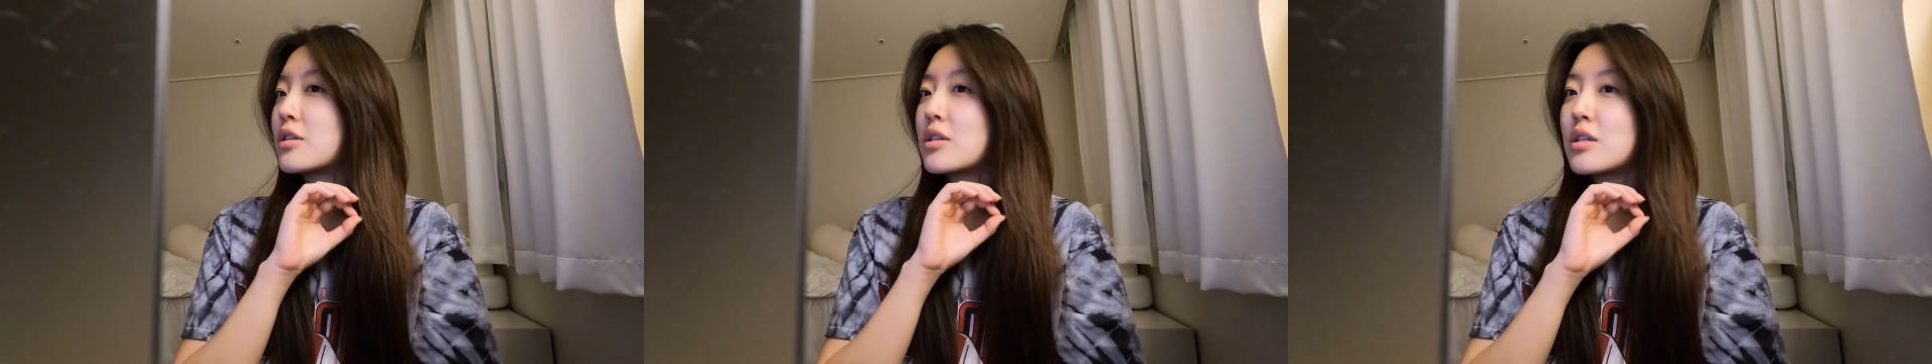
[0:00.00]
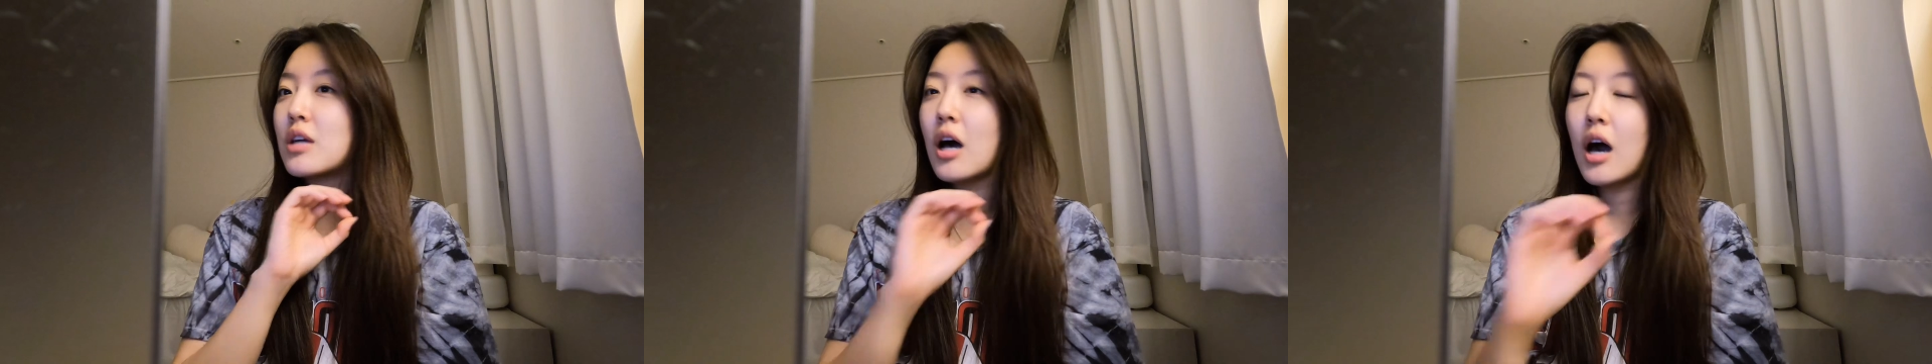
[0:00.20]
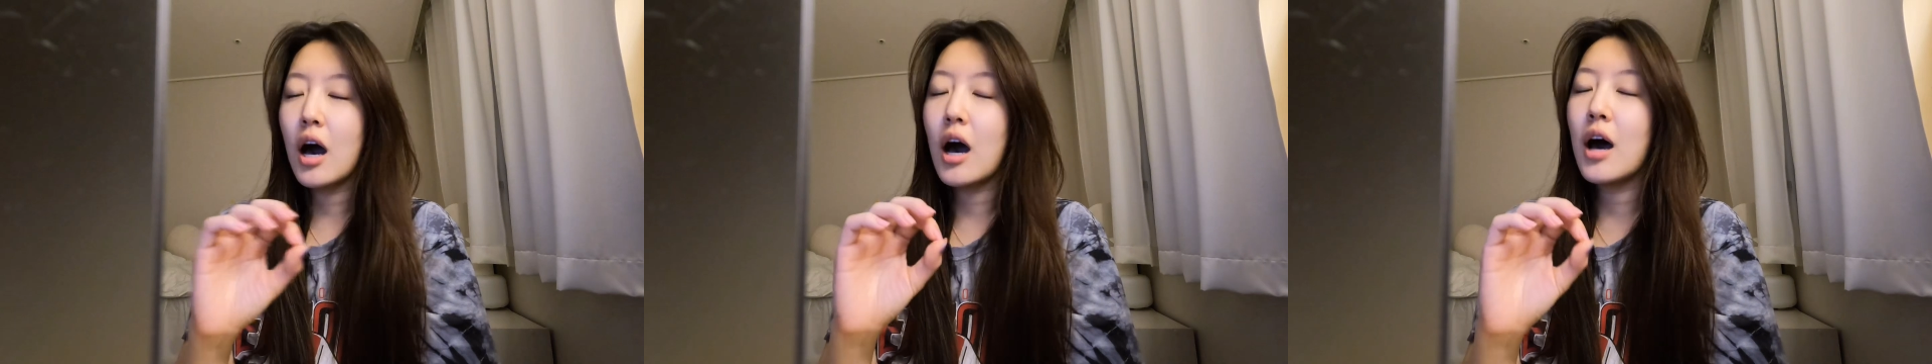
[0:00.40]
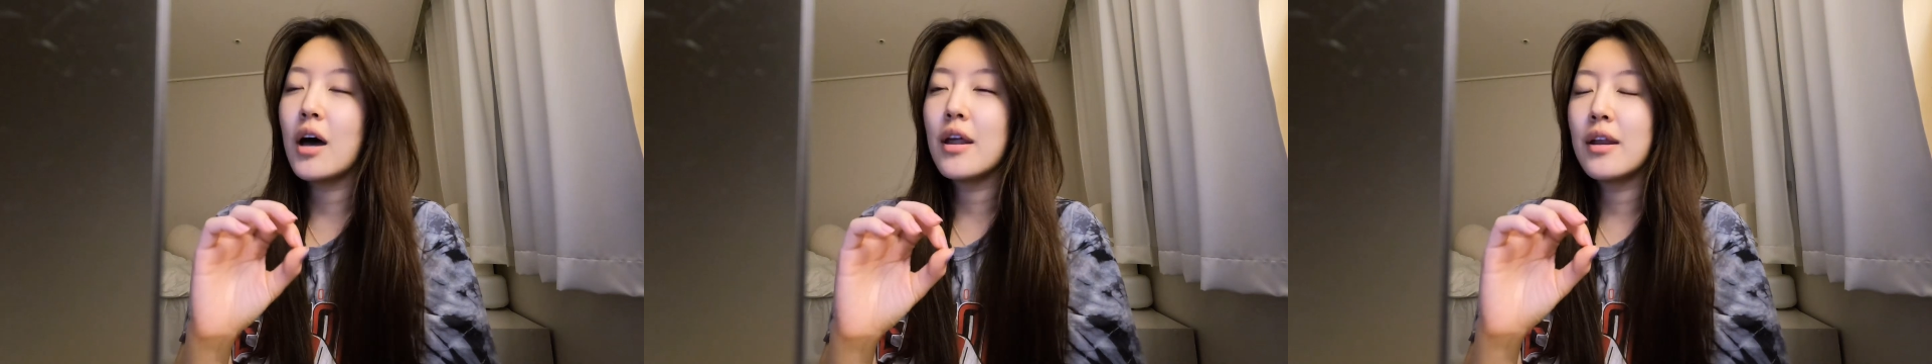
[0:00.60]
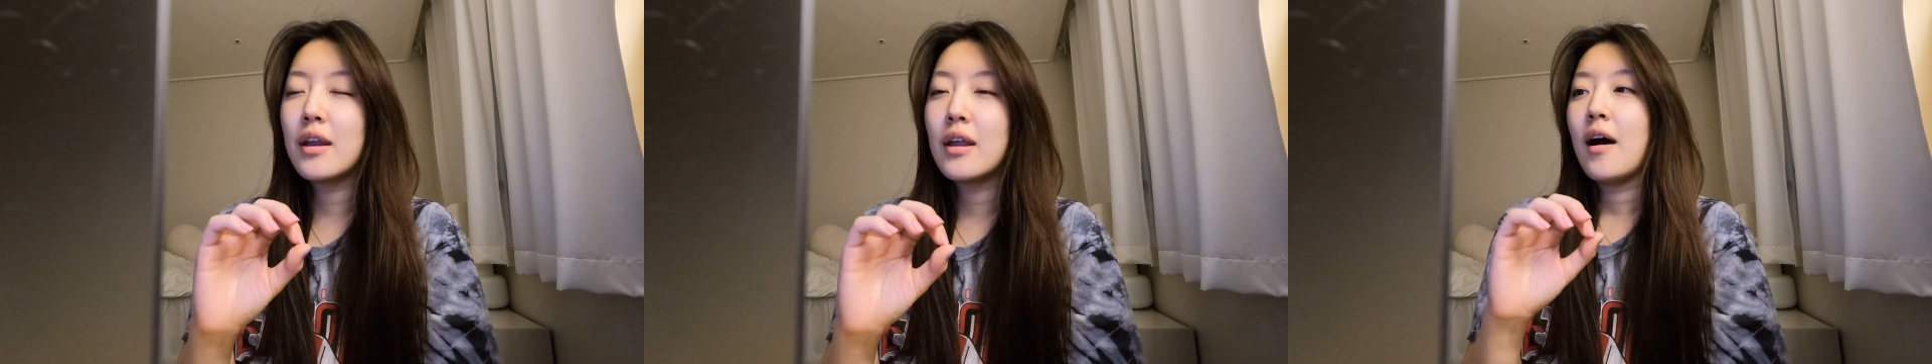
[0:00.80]

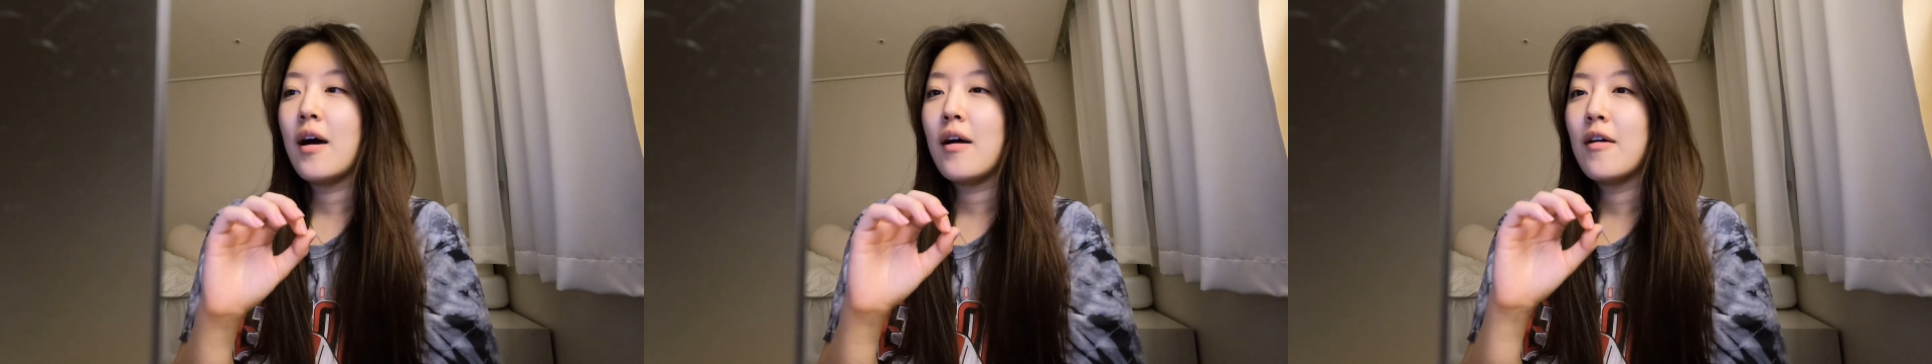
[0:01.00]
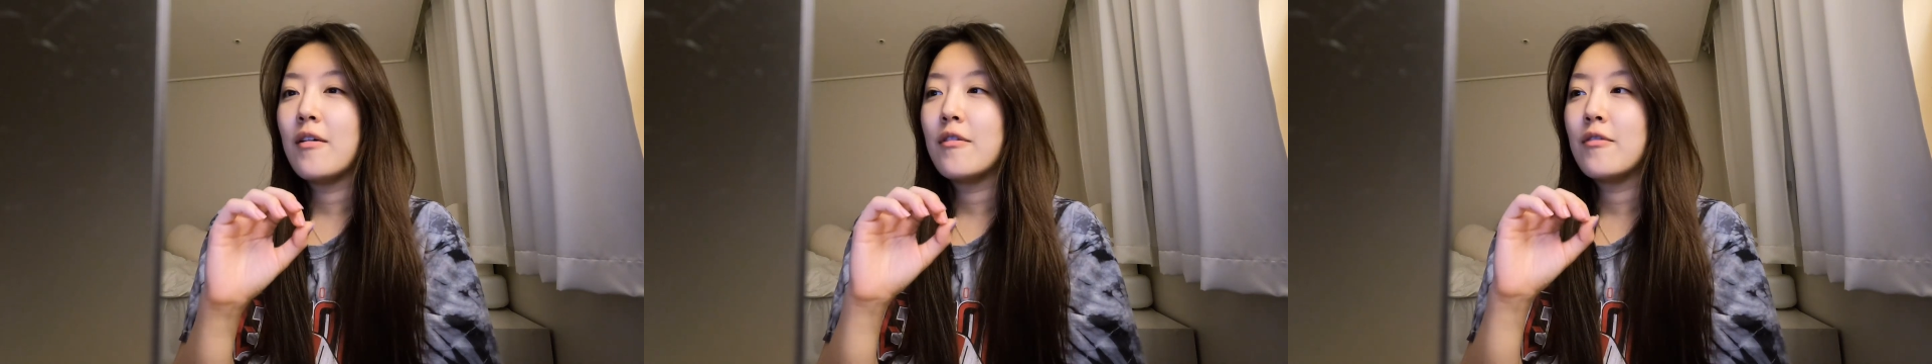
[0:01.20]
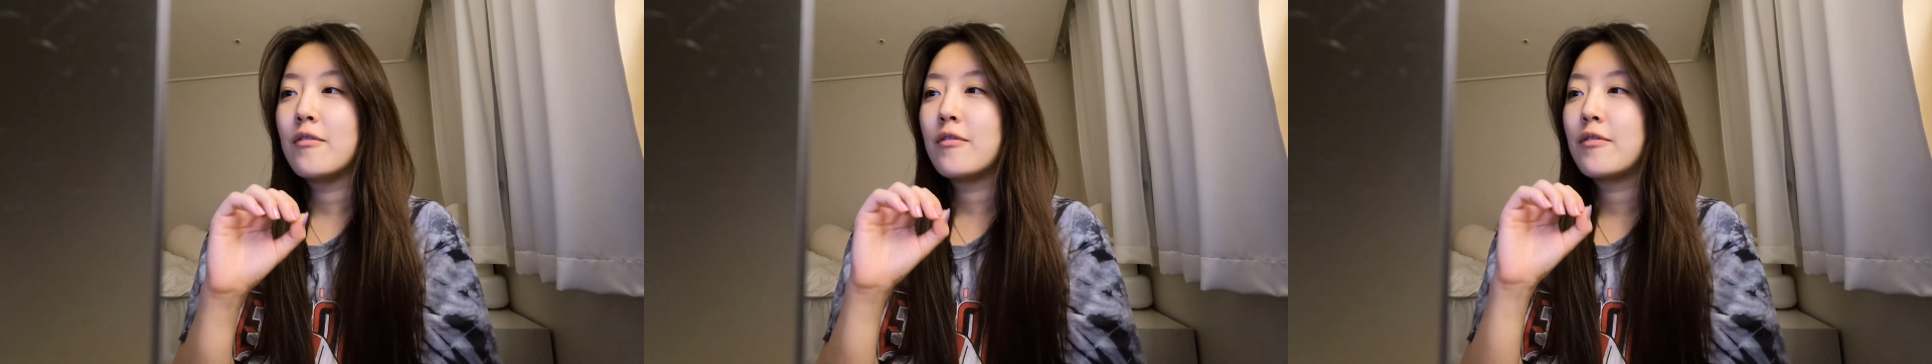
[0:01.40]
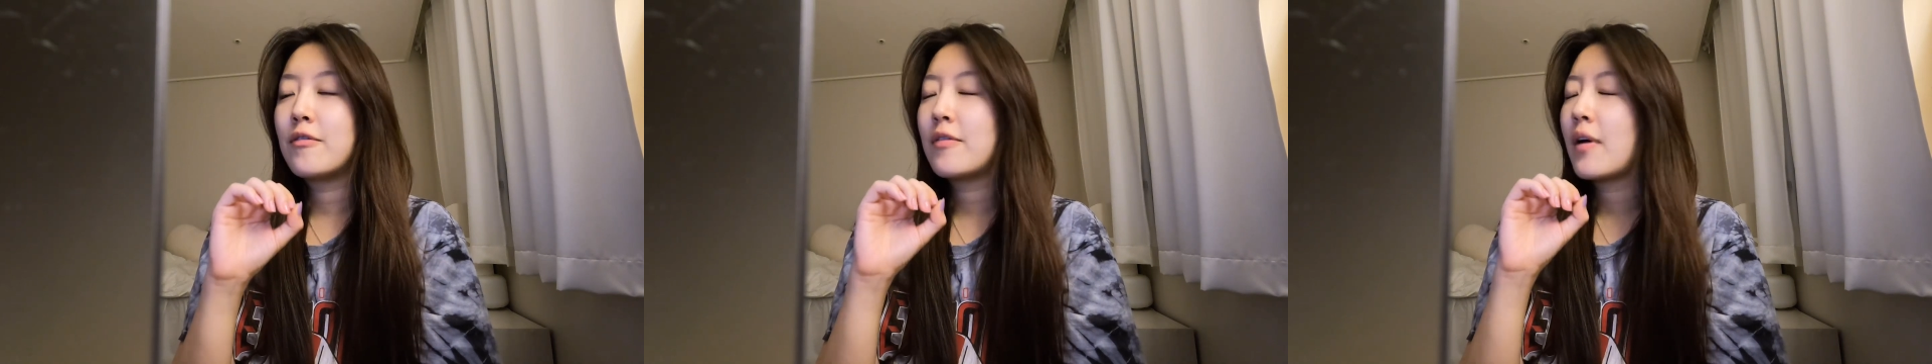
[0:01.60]
ton of